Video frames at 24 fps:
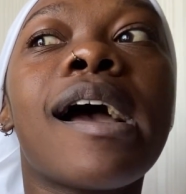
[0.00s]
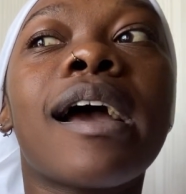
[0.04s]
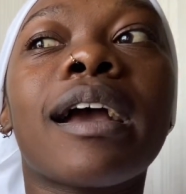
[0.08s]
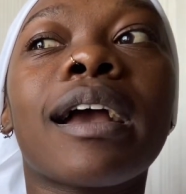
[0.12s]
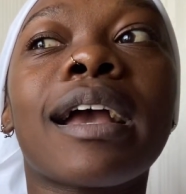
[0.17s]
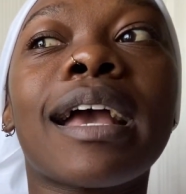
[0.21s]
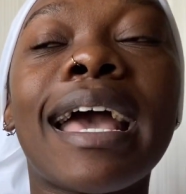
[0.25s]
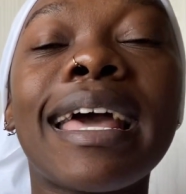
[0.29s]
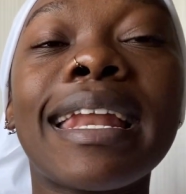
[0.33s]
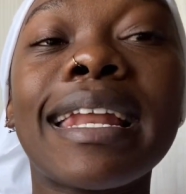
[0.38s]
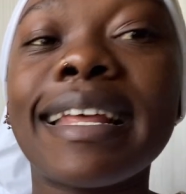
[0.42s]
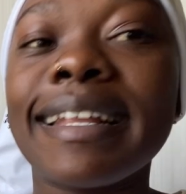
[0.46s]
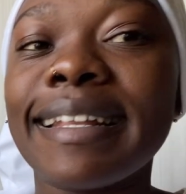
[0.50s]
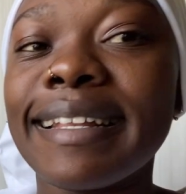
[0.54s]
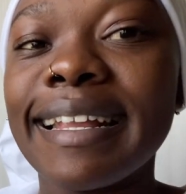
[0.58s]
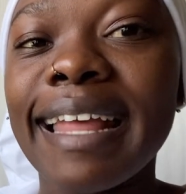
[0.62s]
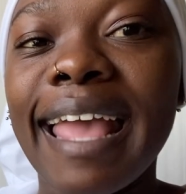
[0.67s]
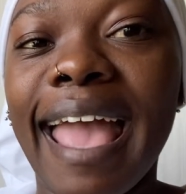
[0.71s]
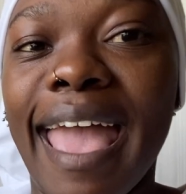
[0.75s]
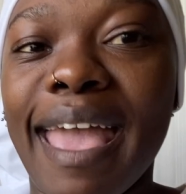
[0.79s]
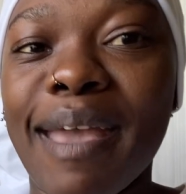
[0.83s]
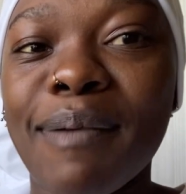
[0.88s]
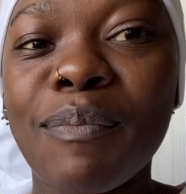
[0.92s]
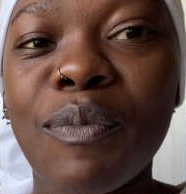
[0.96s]
Currently,
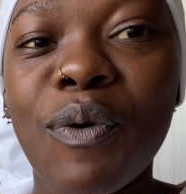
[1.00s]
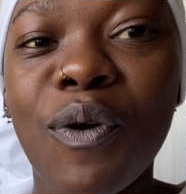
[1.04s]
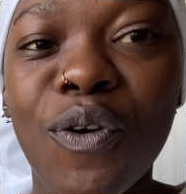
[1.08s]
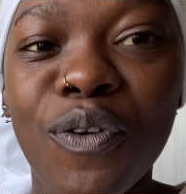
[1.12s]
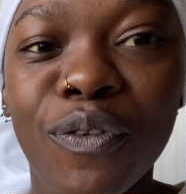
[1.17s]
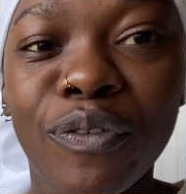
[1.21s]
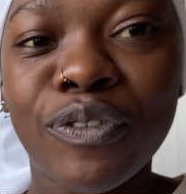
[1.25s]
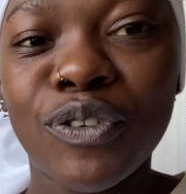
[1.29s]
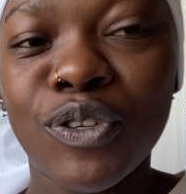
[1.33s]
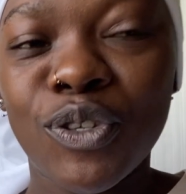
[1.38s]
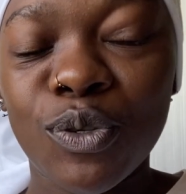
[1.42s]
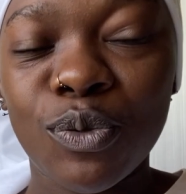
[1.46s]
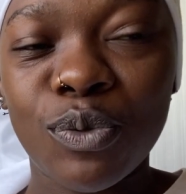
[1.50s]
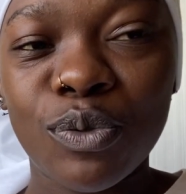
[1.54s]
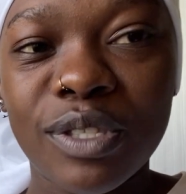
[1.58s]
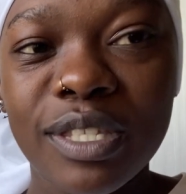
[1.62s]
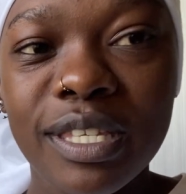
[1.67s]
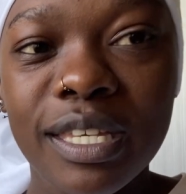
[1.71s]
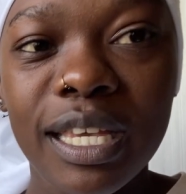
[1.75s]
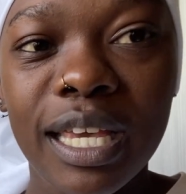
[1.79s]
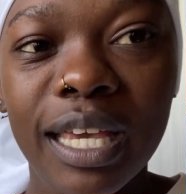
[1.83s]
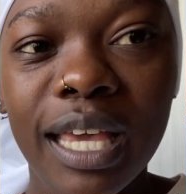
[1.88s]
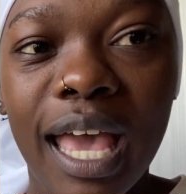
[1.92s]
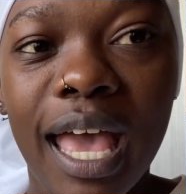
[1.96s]
I am off
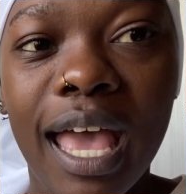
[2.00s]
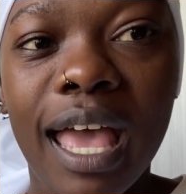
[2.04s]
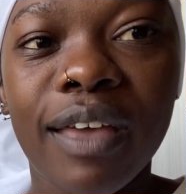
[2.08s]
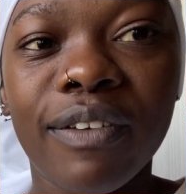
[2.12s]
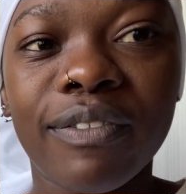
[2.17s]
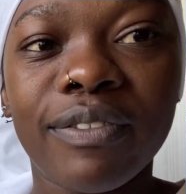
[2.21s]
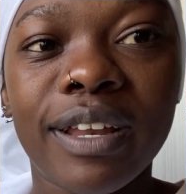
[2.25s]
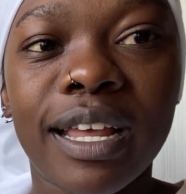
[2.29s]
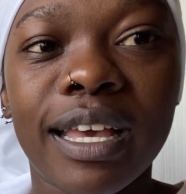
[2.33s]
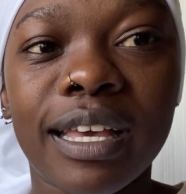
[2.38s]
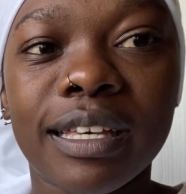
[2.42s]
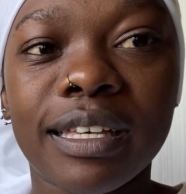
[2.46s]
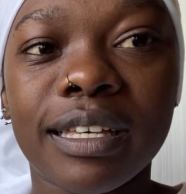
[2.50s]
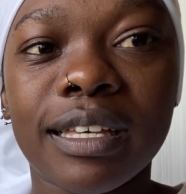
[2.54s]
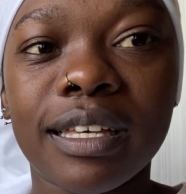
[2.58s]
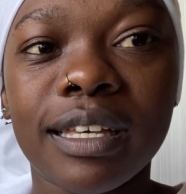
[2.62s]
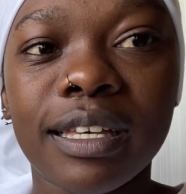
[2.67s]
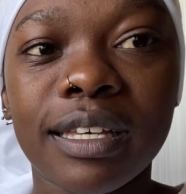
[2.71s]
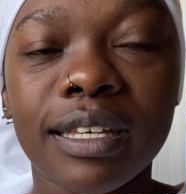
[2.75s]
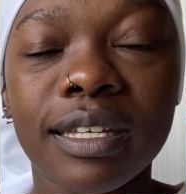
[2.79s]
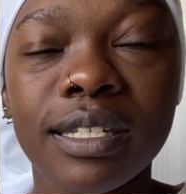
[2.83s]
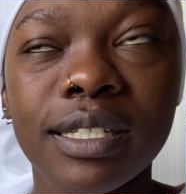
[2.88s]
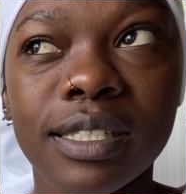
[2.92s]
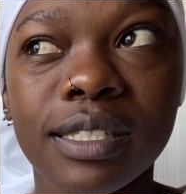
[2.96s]
duty. I have like
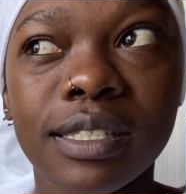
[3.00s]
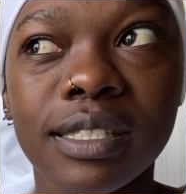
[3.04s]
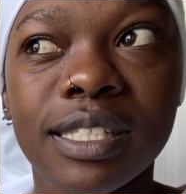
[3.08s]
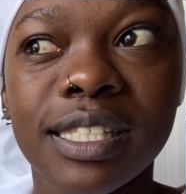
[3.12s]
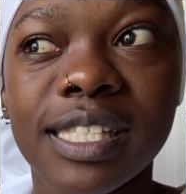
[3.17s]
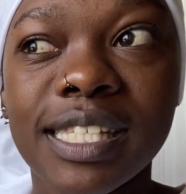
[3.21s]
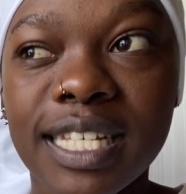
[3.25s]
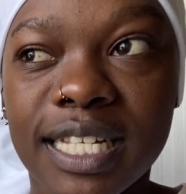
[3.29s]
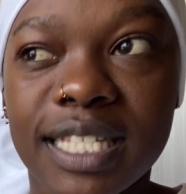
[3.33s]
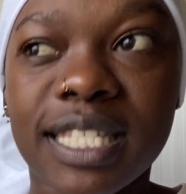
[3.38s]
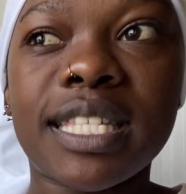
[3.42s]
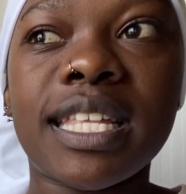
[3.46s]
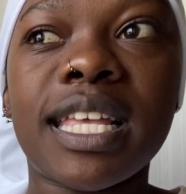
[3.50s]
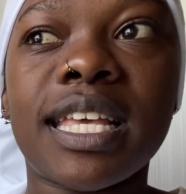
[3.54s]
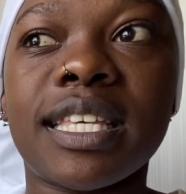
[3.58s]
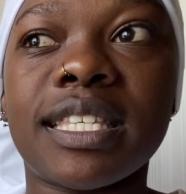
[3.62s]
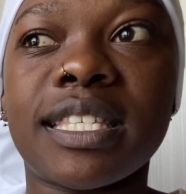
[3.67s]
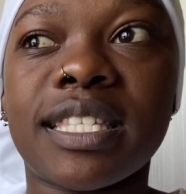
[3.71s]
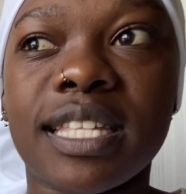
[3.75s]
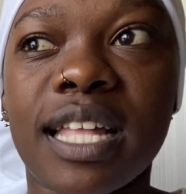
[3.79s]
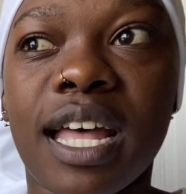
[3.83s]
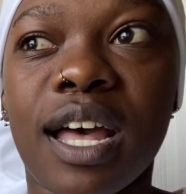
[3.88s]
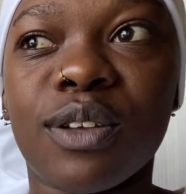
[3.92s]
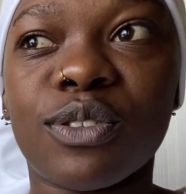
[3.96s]
six
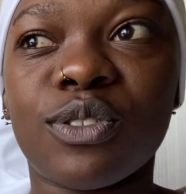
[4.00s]
days now